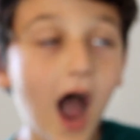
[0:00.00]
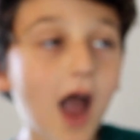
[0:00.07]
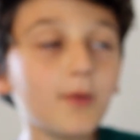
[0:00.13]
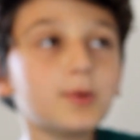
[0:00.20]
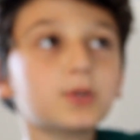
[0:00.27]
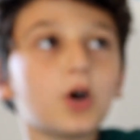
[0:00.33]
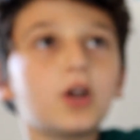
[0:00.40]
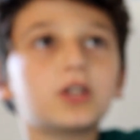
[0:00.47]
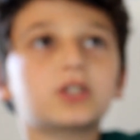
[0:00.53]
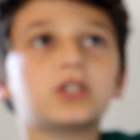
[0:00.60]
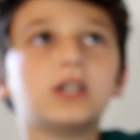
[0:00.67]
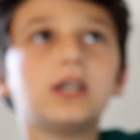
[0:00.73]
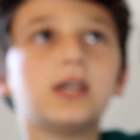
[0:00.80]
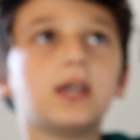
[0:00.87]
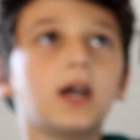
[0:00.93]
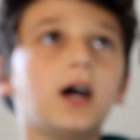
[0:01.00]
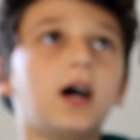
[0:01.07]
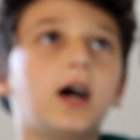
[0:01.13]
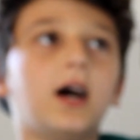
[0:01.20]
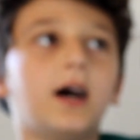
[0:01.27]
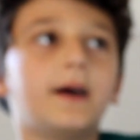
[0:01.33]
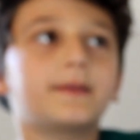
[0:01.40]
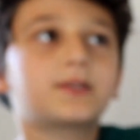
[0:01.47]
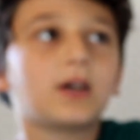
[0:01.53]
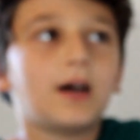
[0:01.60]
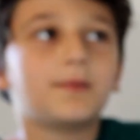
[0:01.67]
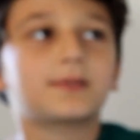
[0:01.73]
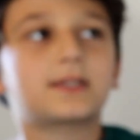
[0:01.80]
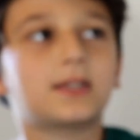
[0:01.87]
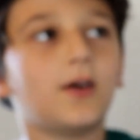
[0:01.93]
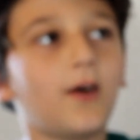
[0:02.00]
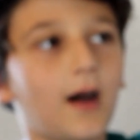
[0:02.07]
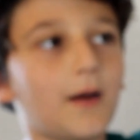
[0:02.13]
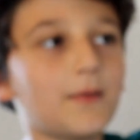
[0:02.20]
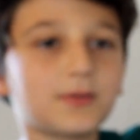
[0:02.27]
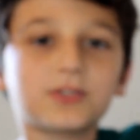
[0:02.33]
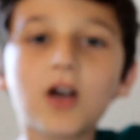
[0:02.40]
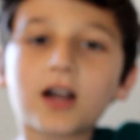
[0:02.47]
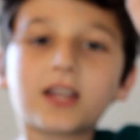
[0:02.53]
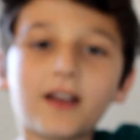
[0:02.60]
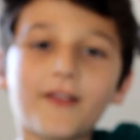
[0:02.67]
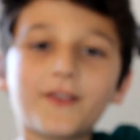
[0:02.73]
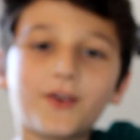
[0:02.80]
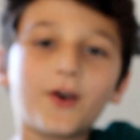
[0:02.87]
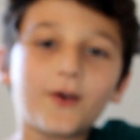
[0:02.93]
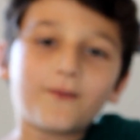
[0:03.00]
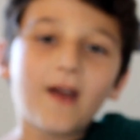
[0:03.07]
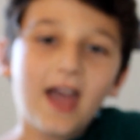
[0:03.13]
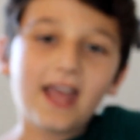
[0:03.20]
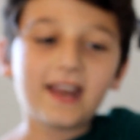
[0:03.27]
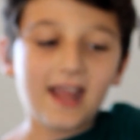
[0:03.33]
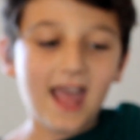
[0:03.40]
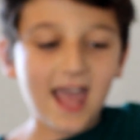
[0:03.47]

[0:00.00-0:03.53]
I was honestly, so I was knocking on the door, right?